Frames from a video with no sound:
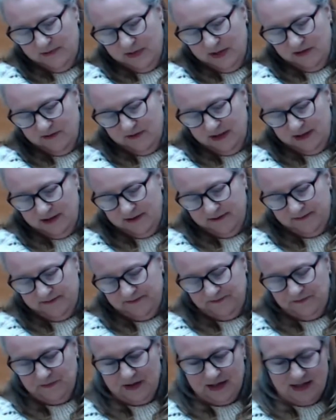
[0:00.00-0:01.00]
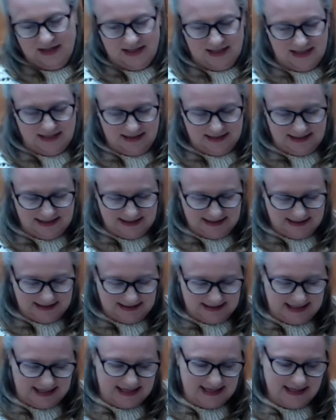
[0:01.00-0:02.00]
of it, and this
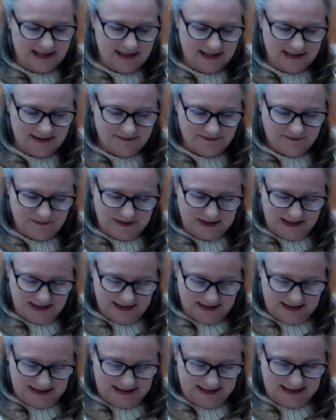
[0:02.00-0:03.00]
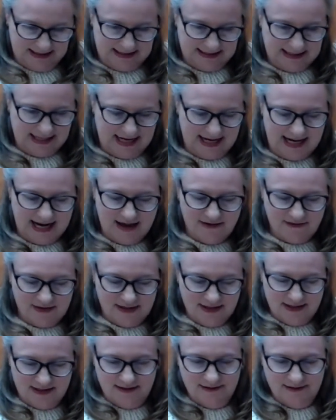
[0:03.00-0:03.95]
colour is lavender.